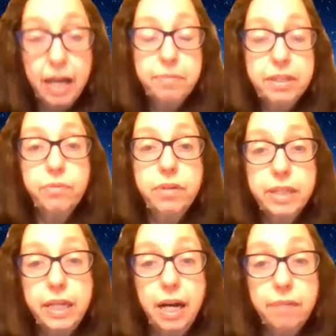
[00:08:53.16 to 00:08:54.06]
But the
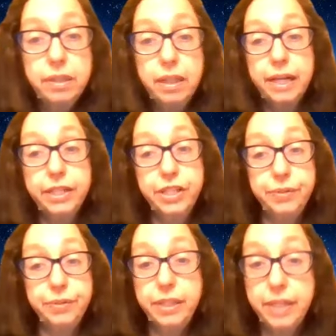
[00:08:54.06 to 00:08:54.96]
word that I would like to
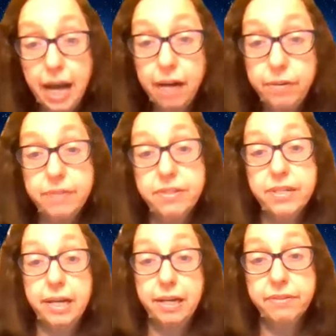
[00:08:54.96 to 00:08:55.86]
now
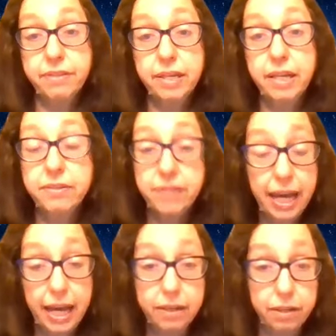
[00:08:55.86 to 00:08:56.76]
discuss is
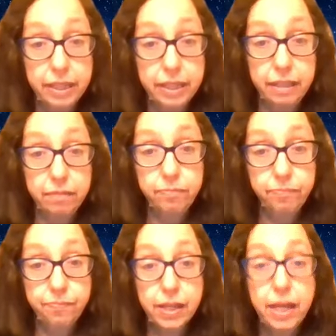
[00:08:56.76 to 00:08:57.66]
anarchy.
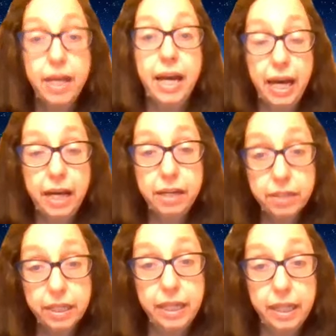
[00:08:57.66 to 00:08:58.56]

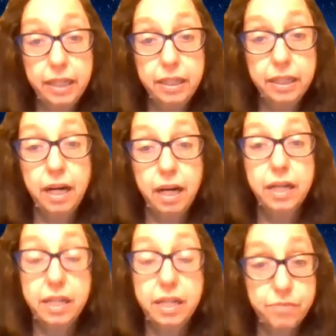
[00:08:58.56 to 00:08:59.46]
Anarchy
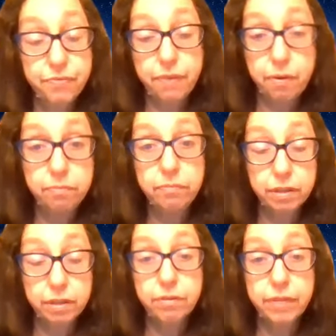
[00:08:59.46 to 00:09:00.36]
comes from
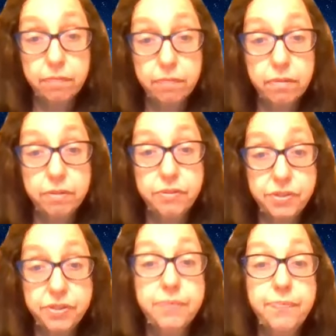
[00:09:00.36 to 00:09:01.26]
Greek
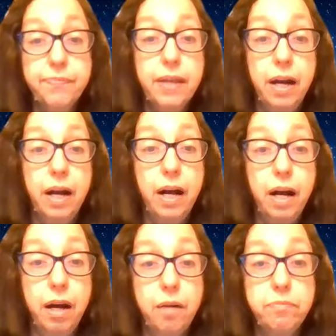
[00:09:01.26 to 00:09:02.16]
roots,
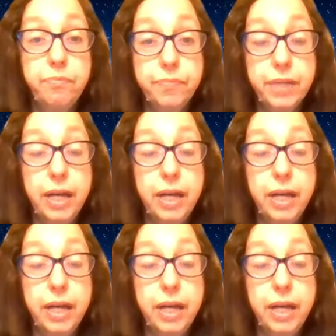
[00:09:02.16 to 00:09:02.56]
and